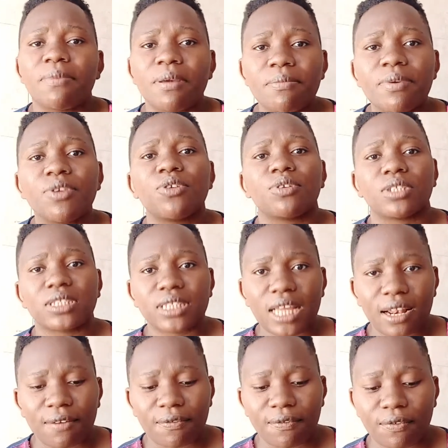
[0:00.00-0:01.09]
baby
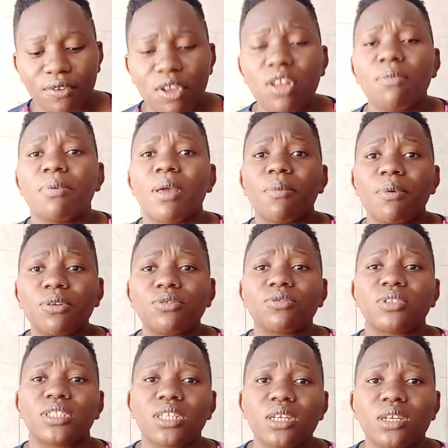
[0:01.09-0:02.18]
yourself you'll be able to
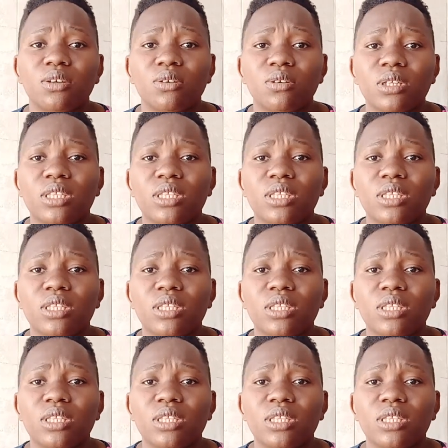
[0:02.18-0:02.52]
see